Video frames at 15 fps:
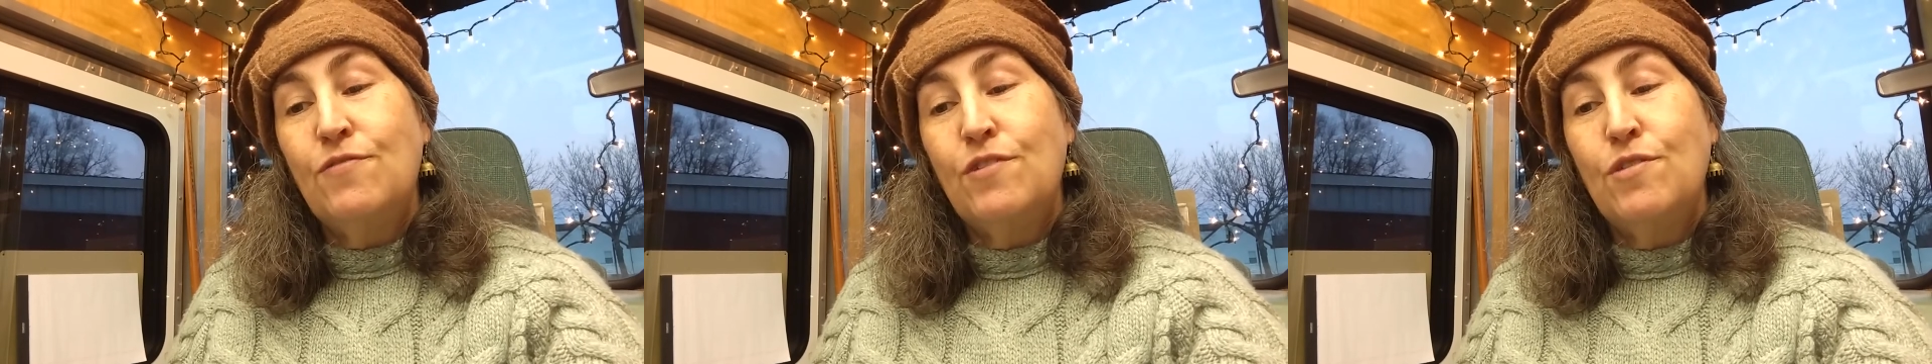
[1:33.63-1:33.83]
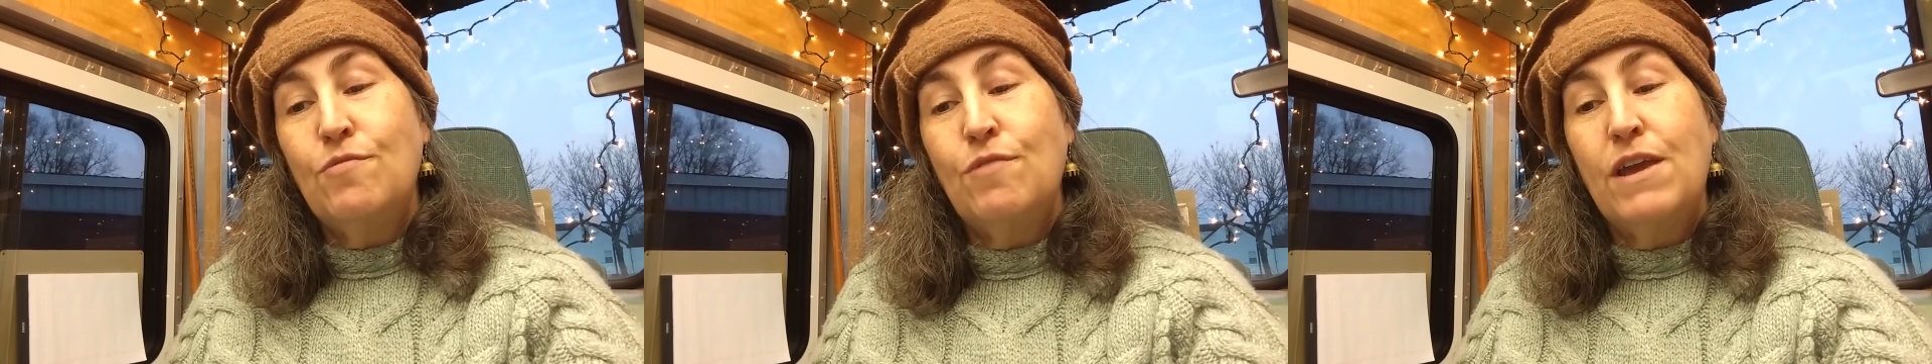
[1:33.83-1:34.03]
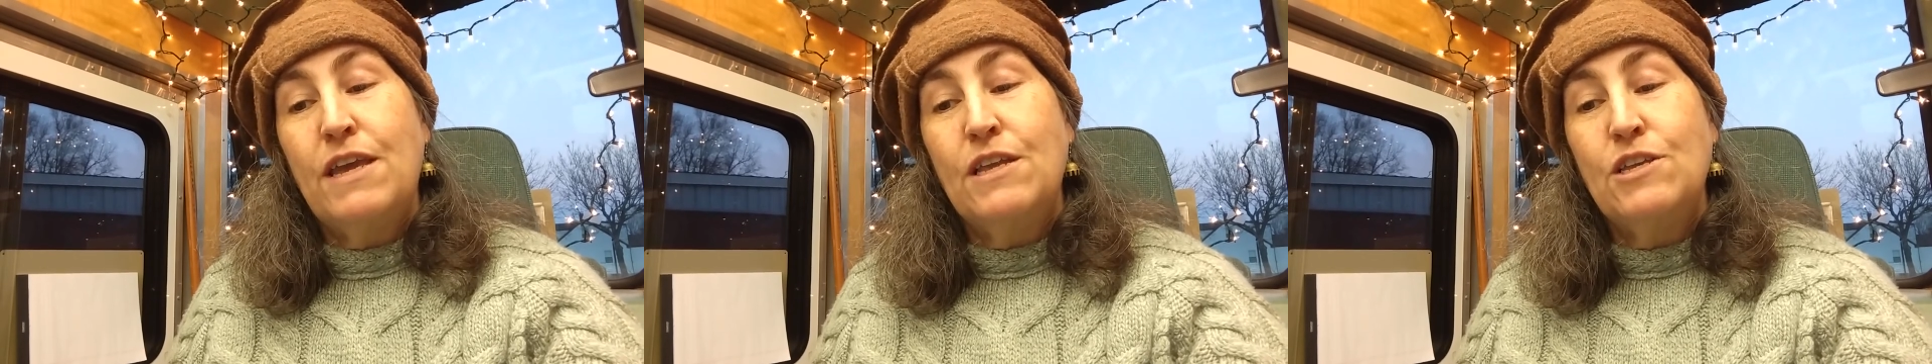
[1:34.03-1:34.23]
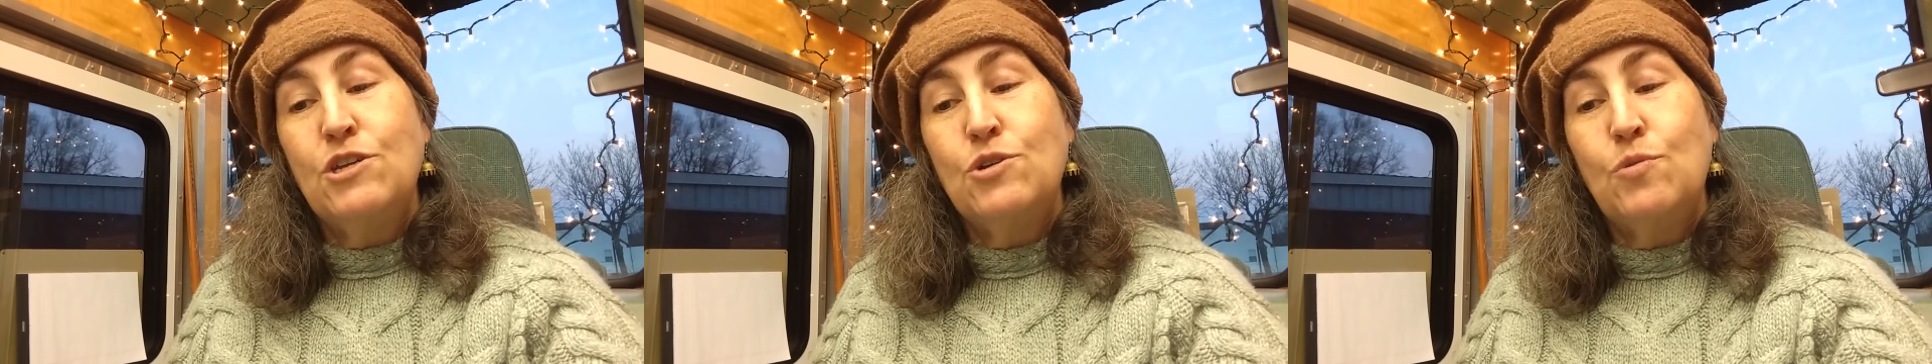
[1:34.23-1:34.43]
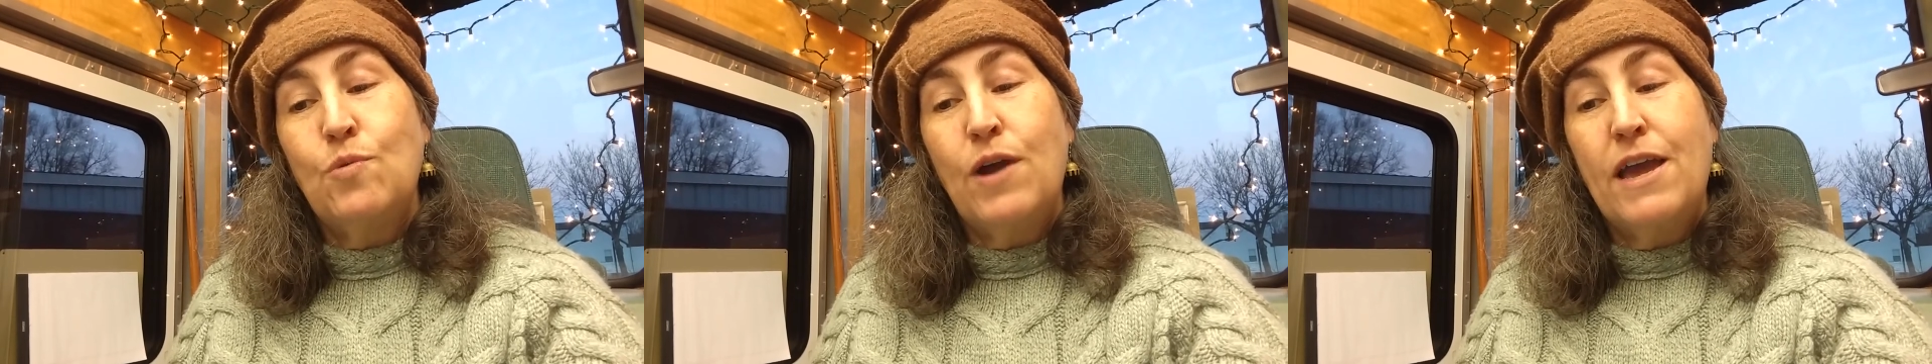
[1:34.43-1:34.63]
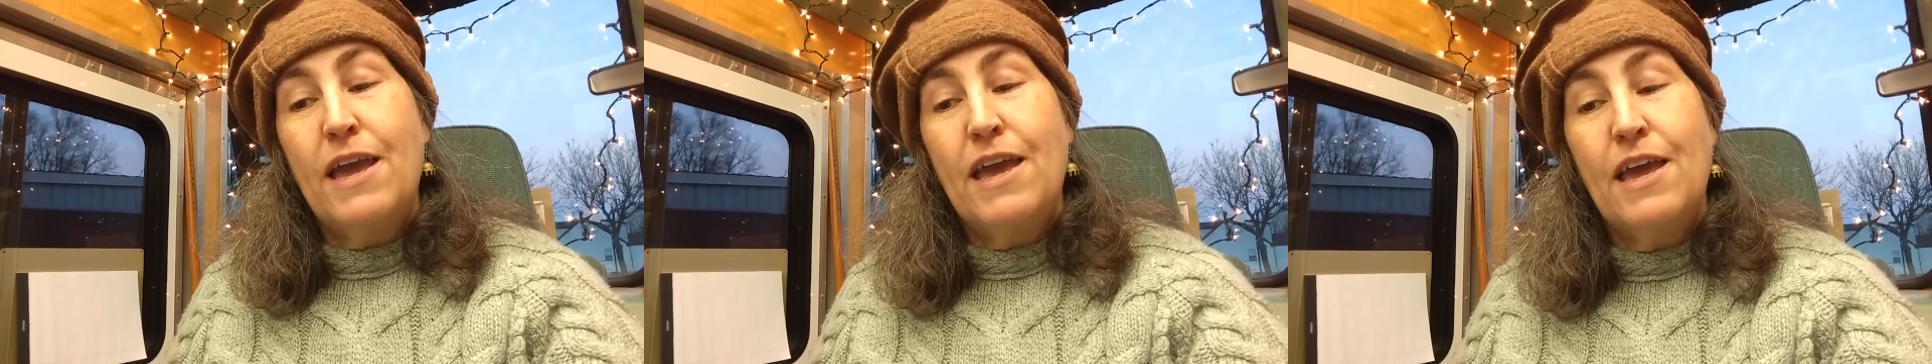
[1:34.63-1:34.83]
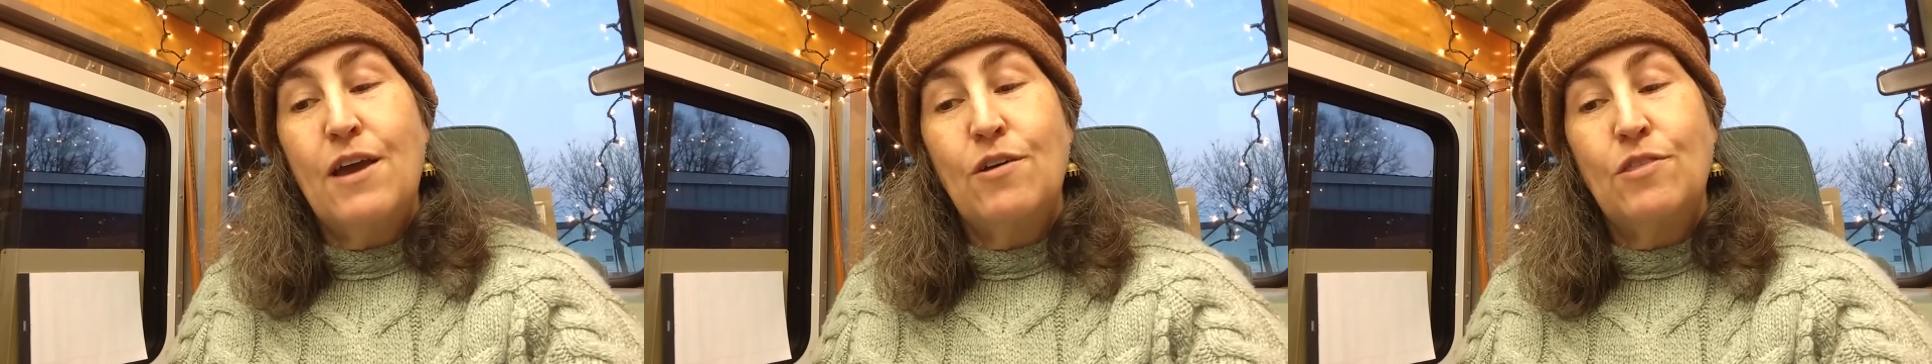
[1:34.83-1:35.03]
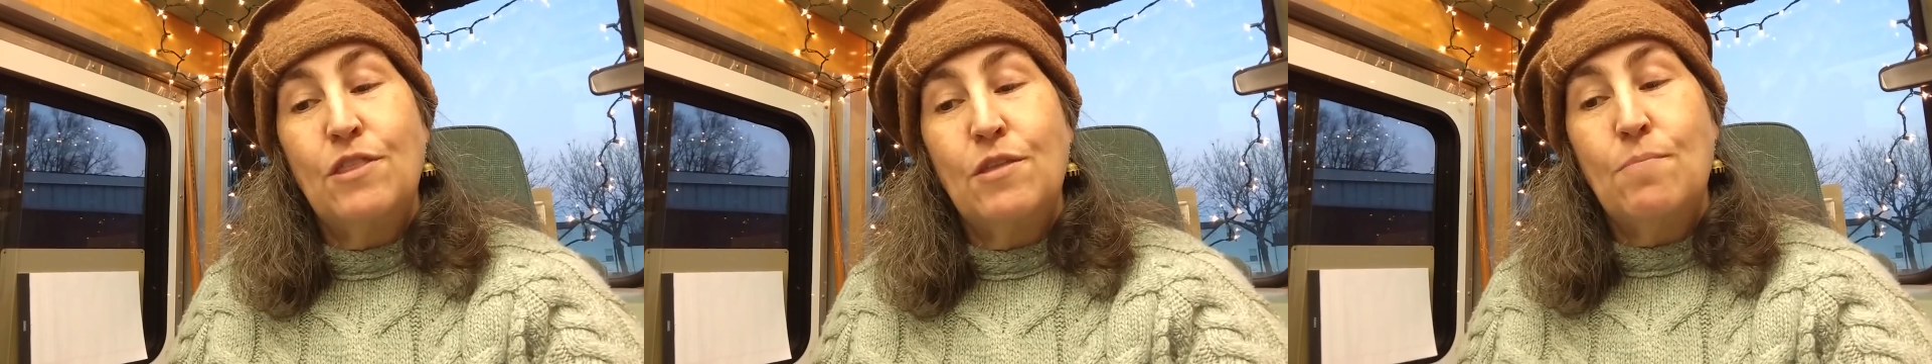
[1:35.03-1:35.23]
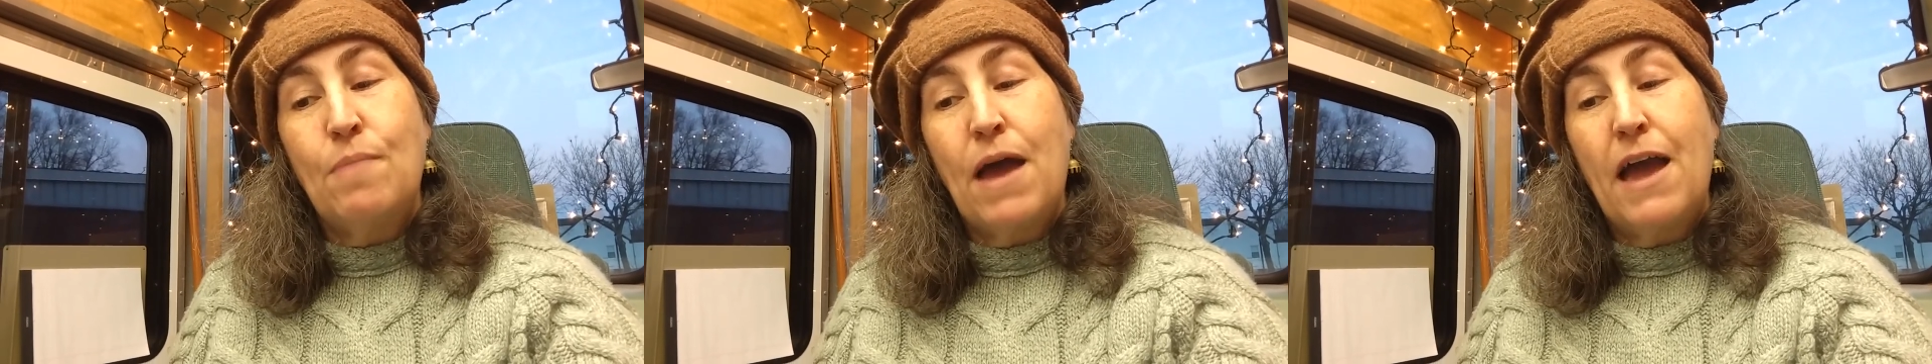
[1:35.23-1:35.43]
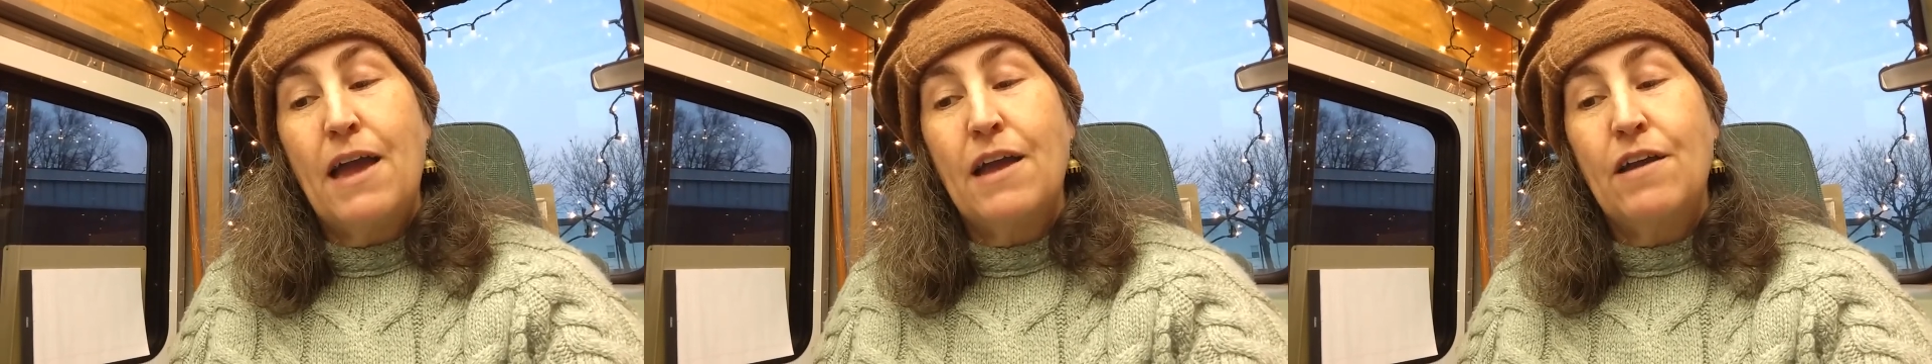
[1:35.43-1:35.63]
for the range away on the
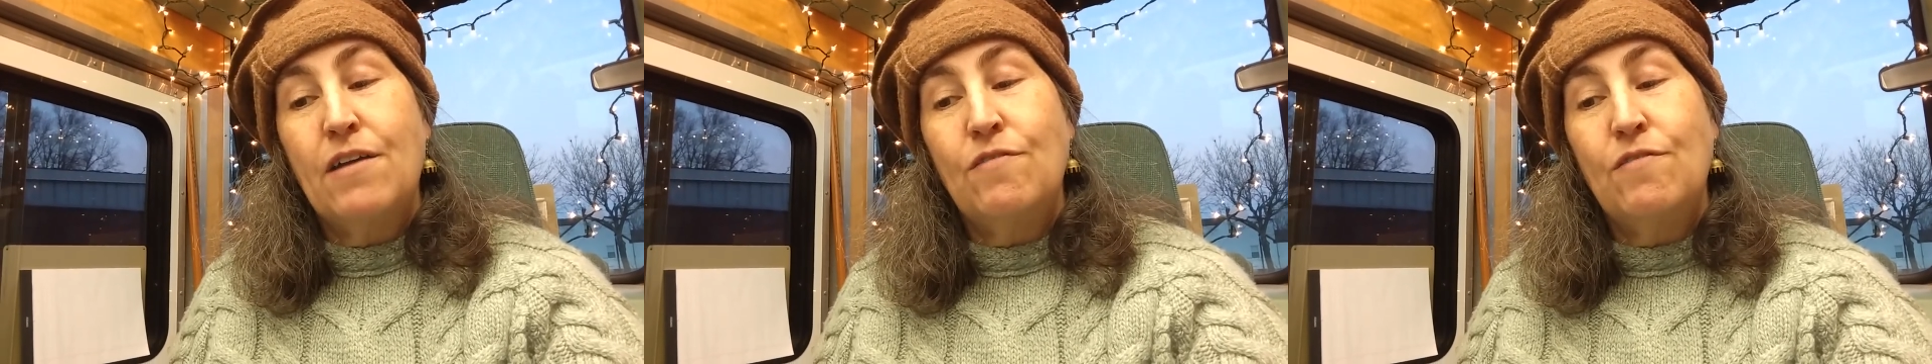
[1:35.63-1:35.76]
back